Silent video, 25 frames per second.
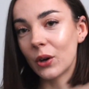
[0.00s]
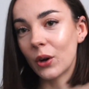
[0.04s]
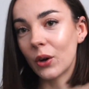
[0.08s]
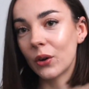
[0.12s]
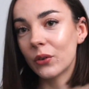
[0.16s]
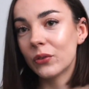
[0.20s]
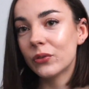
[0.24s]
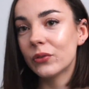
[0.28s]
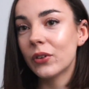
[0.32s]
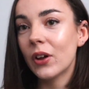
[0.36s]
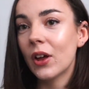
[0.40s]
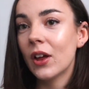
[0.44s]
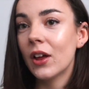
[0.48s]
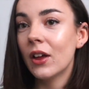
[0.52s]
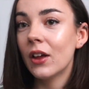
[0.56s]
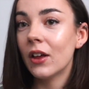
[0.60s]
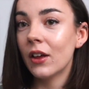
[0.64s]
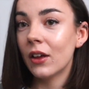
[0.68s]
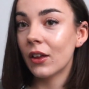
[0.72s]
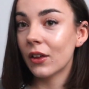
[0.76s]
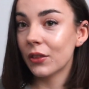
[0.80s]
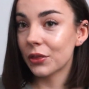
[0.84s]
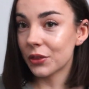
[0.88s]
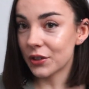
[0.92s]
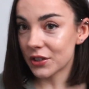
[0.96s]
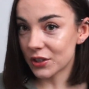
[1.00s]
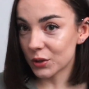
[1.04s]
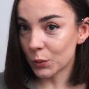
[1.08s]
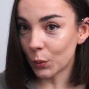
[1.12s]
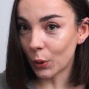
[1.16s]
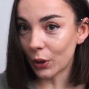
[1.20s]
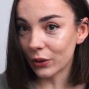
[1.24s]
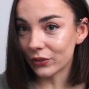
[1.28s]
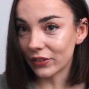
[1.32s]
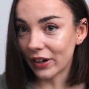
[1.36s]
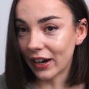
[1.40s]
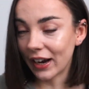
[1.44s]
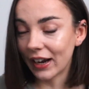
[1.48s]
off the
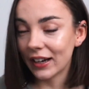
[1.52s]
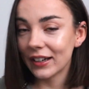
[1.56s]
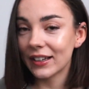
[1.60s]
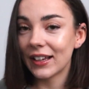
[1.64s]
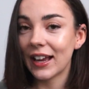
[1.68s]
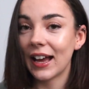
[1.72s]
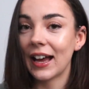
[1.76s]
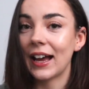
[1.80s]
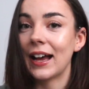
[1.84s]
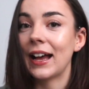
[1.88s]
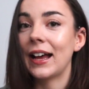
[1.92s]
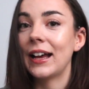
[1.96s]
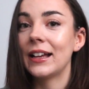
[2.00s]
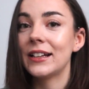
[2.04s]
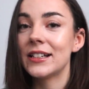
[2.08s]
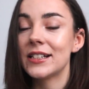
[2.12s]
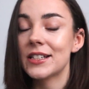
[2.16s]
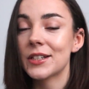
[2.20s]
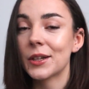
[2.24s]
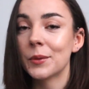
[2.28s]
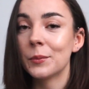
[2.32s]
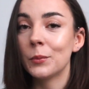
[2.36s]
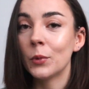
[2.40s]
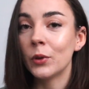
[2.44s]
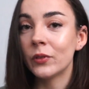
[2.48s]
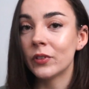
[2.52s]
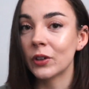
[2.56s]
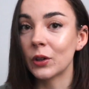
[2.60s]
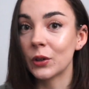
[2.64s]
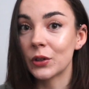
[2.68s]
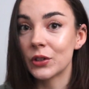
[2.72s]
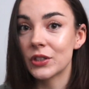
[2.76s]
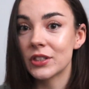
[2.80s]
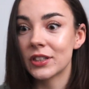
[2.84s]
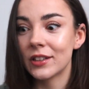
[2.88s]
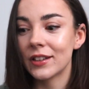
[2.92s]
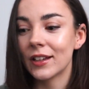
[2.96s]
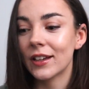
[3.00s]
squat rack and moving
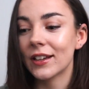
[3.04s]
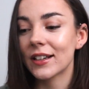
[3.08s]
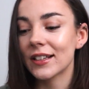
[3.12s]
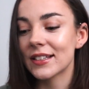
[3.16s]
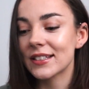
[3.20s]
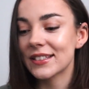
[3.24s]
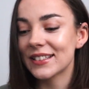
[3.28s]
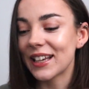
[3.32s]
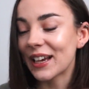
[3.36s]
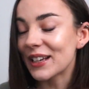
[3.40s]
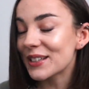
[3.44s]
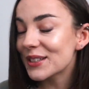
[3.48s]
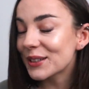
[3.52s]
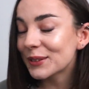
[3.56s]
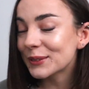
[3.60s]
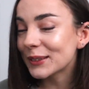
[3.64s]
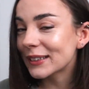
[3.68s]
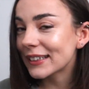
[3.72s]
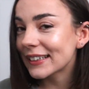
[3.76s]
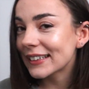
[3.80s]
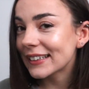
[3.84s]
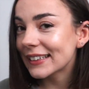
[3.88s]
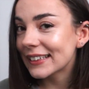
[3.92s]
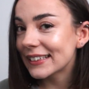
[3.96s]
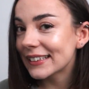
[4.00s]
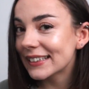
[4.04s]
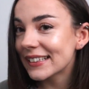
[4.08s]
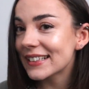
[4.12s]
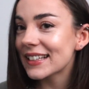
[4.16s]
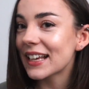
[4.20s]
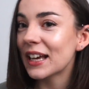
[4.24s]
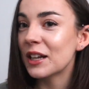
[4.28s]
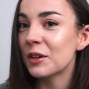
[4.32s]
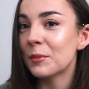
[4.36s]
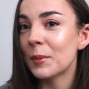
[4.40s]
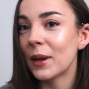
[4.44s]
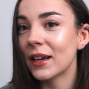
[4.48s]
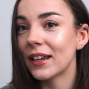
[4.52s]
on to the accessories
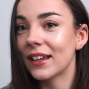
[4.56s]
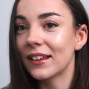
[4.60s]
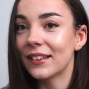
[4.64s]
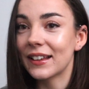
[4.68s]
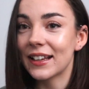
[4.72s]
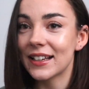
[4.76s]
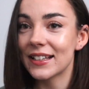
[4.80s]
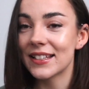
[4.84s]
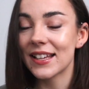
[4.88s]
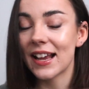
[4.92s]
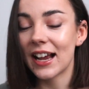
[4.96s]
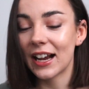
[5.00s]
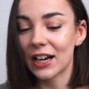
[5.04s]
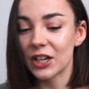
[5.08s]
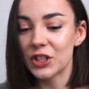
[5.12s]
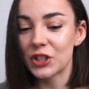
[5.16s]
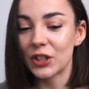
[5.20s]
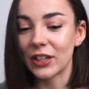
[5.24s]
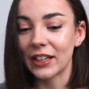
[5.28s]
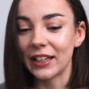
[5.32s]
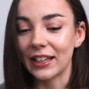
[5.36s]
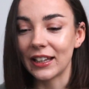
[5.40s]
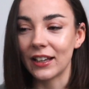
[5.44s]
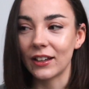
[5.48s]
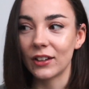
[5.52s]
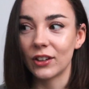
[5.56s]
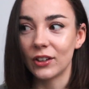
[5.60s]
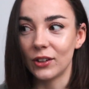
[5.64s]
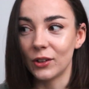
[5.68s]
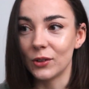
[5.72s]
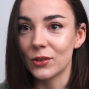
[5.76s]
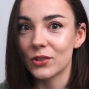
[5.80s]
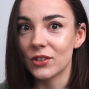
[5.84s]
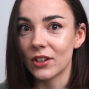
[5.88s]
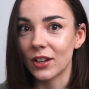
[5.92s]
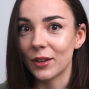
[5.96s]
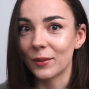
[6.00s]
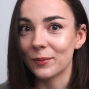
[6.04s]
and making this actually a
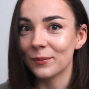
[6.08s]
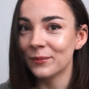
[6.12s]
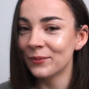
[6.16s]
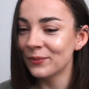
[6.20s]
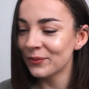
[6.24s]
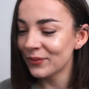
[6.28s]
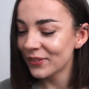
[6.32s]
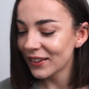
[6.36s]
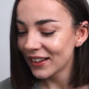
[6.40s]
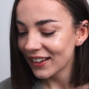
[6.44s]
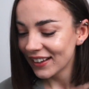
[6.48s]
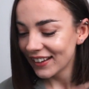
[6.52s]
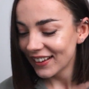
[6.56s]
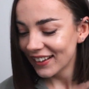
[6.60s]
cute gym,